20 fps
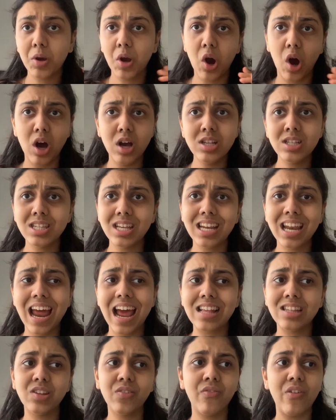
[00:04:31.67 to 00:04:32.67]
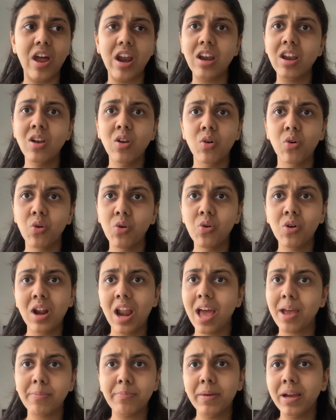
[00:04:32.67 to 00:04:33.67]
because it has a very low
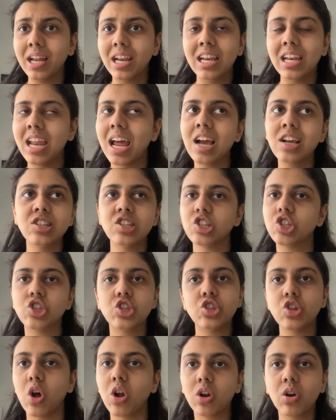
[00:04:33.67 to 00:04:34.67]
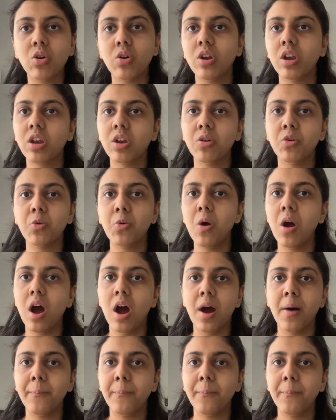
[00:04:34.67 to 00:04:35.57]
glycemic index. It's not going to